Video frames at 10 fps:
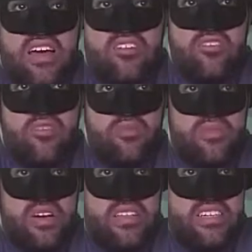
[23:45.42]
I don't
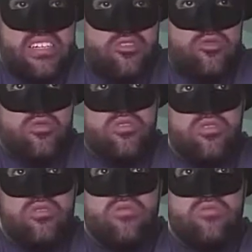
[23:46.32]
know, I think it's
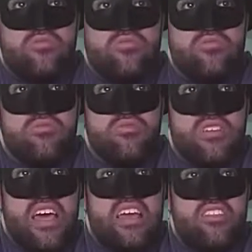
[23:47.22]

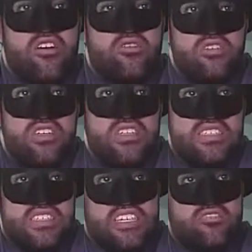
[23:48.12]
yeah, no,
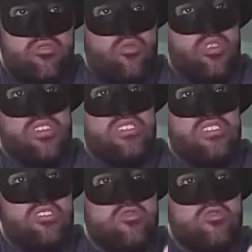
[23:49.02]
six three one